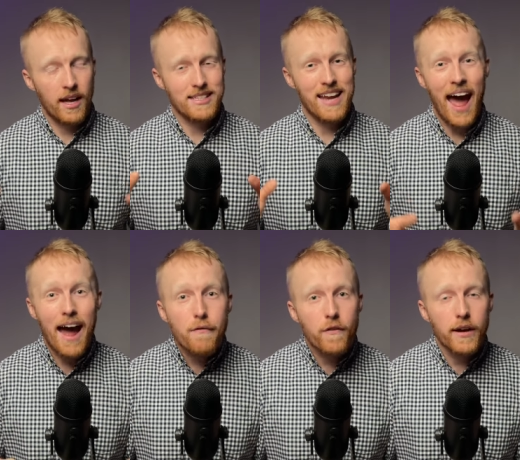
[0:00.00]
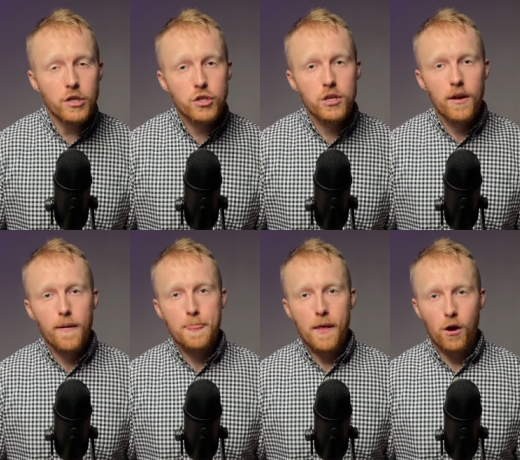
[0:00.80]
as an average
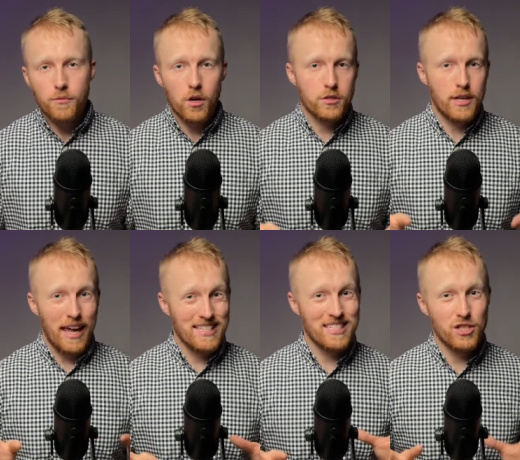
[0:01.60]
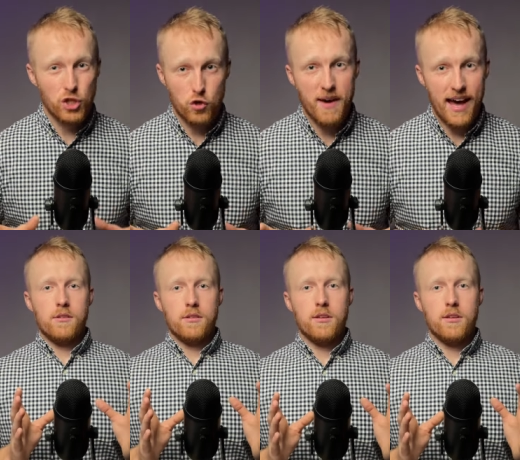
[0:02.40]
home cost isn't too bad.